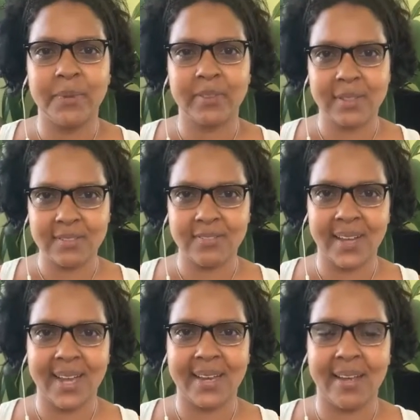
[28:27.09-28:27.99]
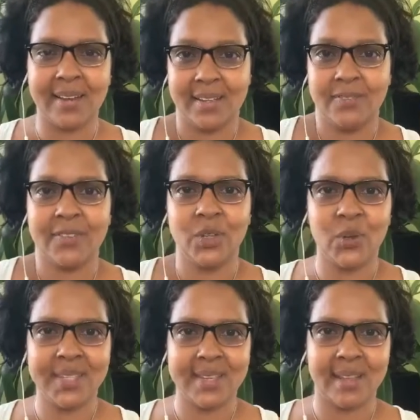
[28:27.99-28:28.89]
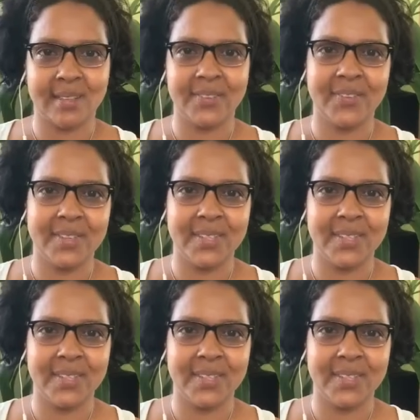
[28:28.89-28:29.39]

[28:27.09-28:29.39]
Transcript: but the divine and even yourself.